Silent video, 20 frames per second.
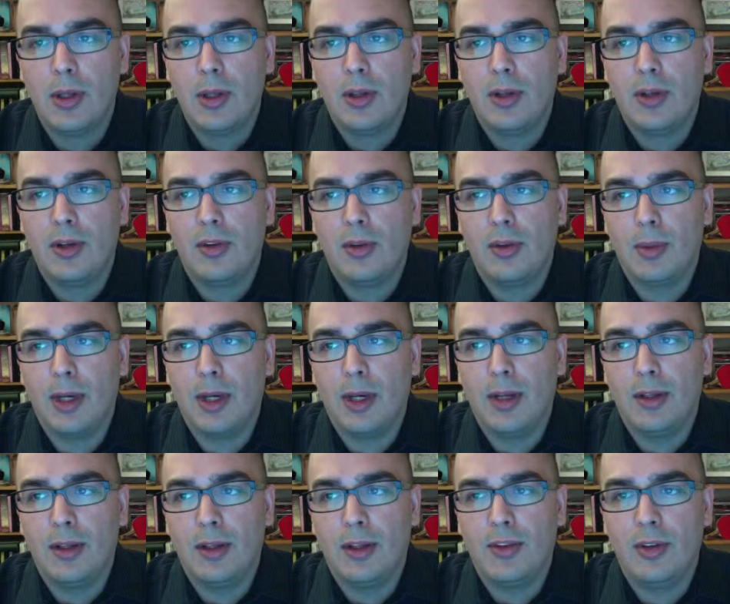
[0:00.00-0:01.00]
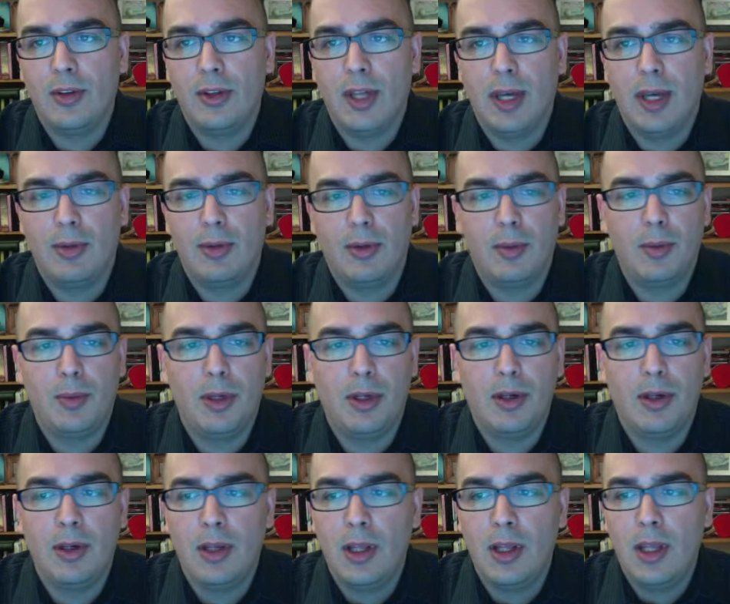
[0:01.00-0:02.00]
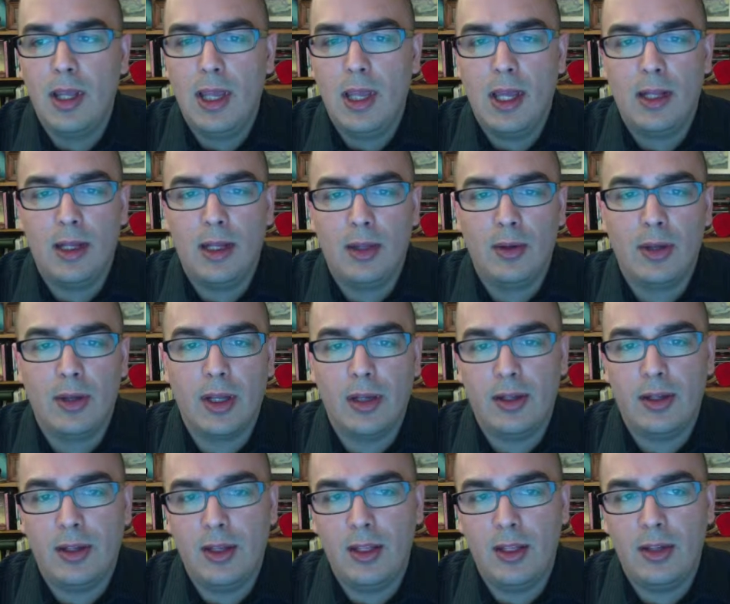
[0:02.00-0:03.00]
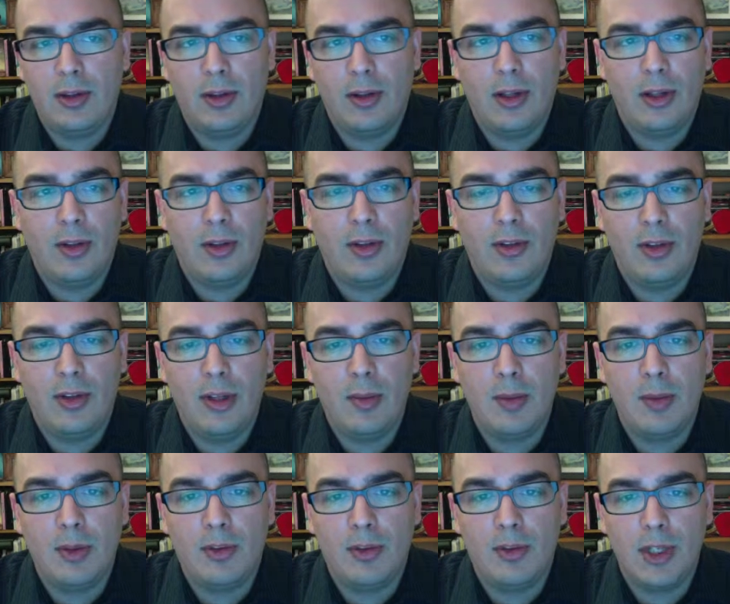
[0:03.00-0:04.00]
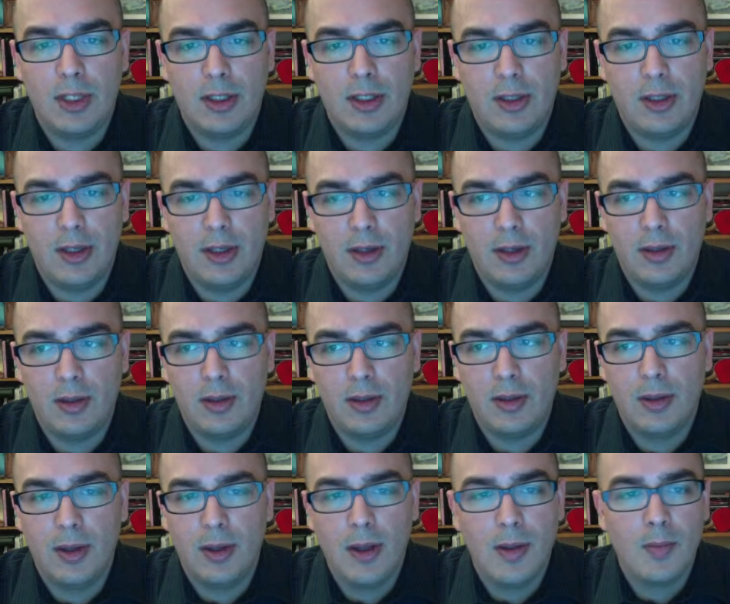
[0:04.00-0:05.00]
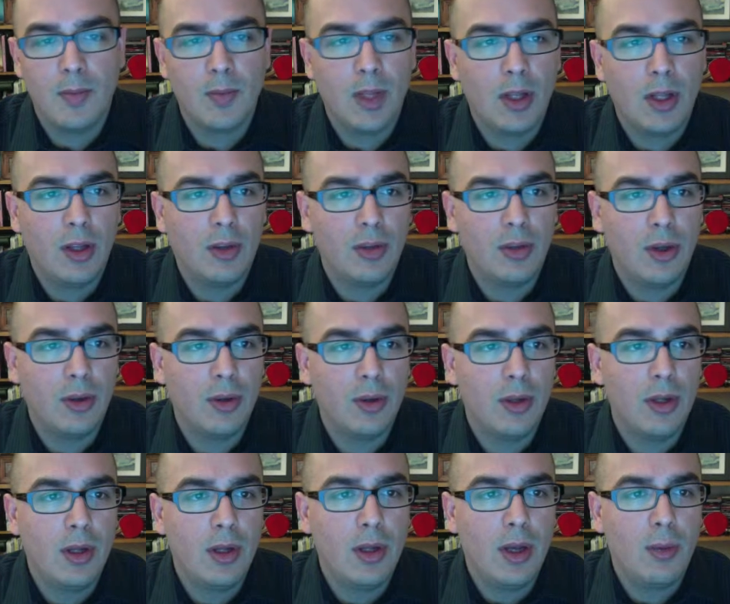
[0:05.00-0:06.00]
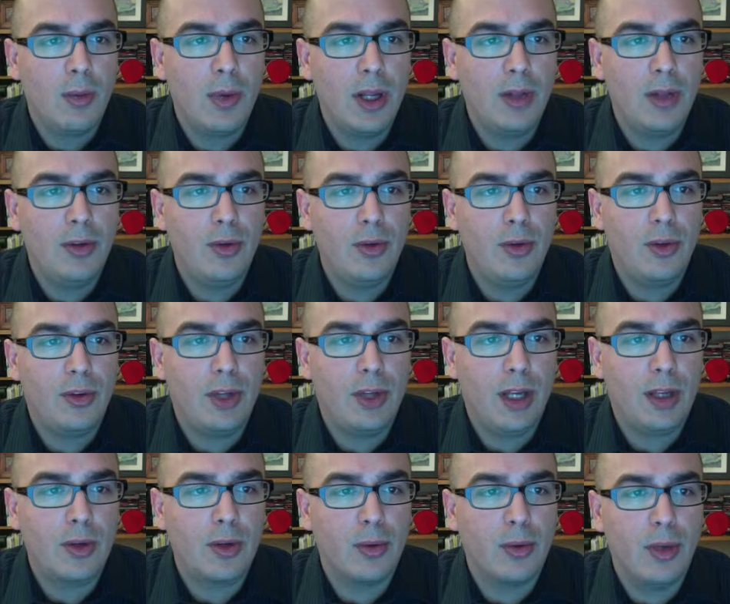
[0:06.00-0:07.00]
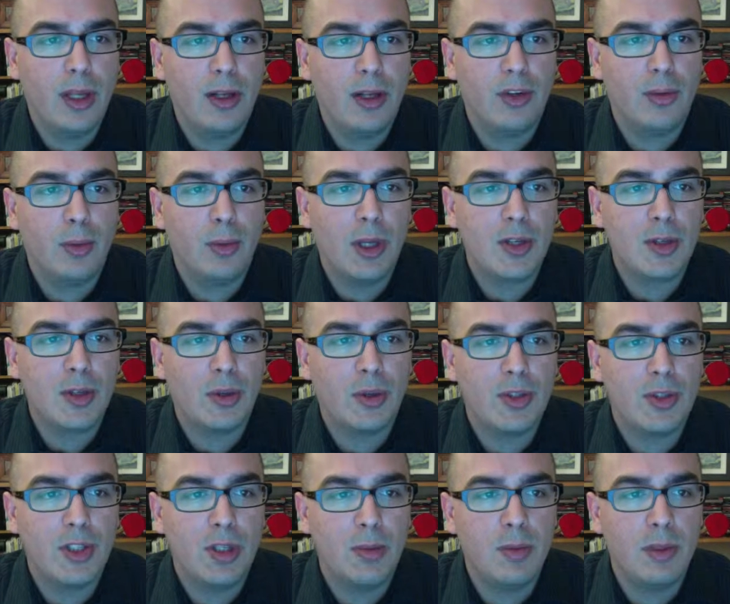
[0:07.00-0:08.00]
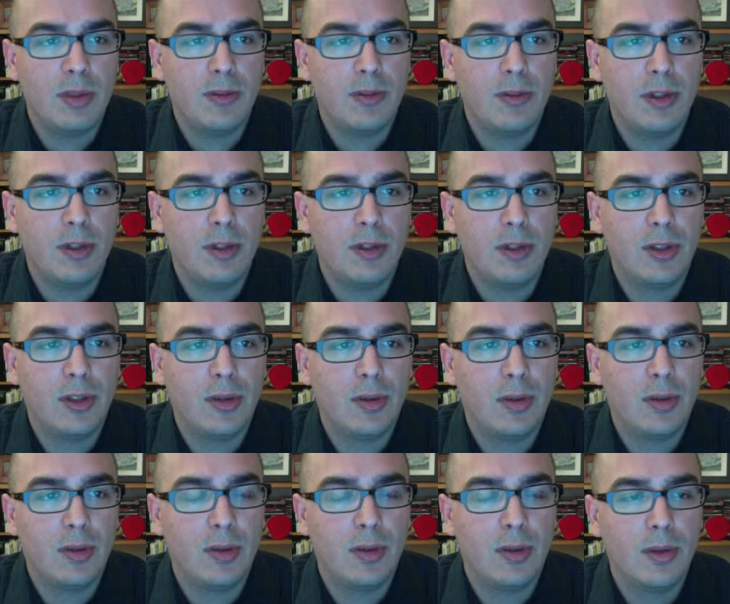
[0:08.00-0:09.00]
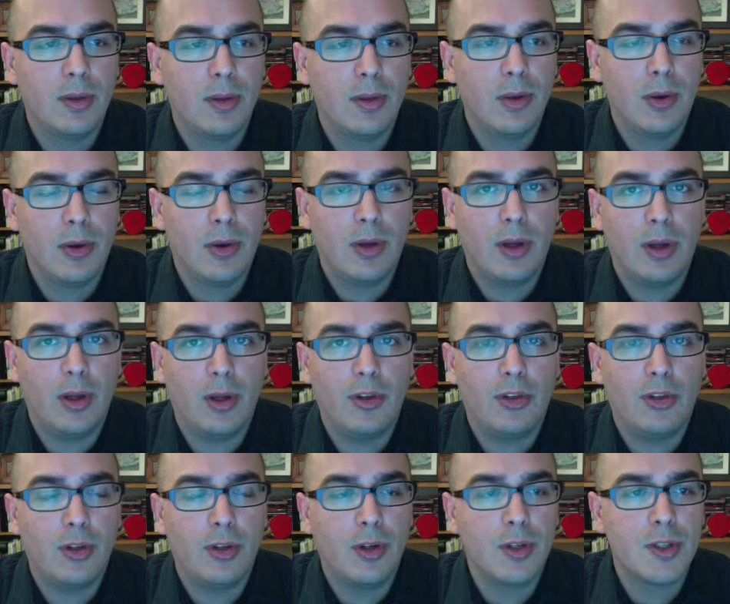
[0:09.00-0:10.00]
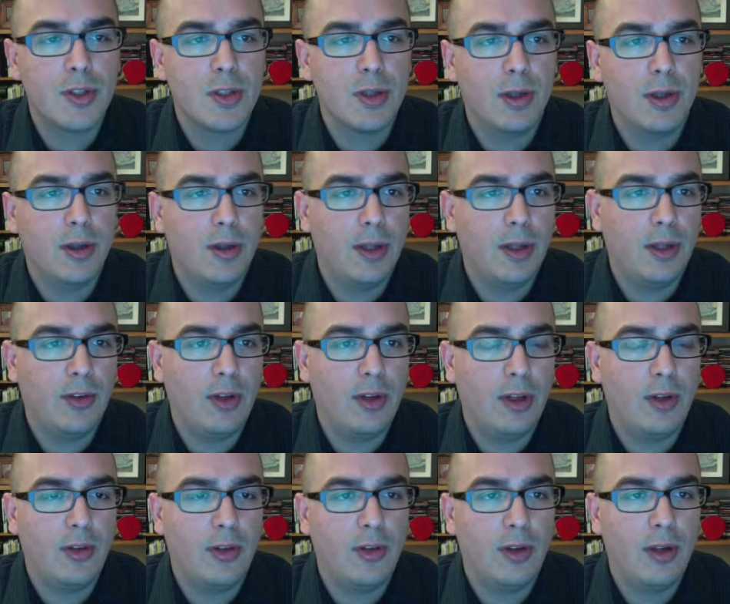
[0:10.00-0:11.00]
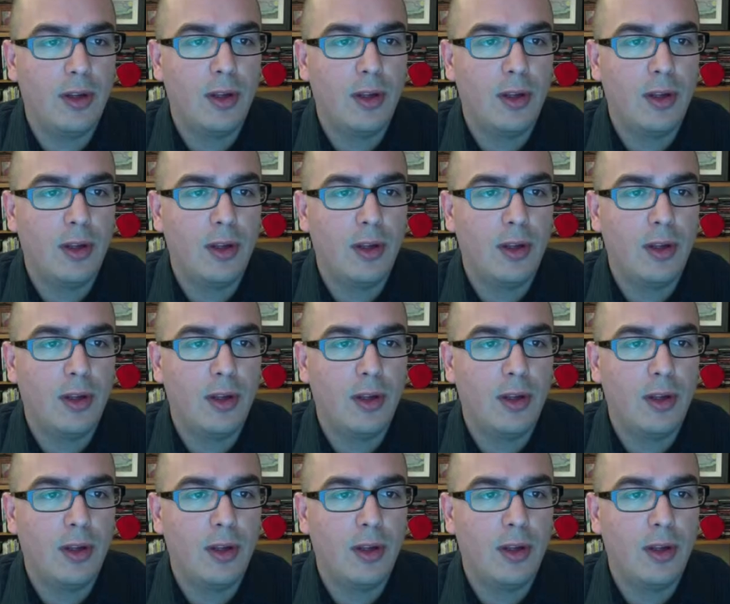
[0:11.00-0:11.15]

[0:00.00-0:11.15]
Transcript: There's about a dozen tabs up here. And then look at these emails that are here. So what I do is I create a special Gmail filter or search that says,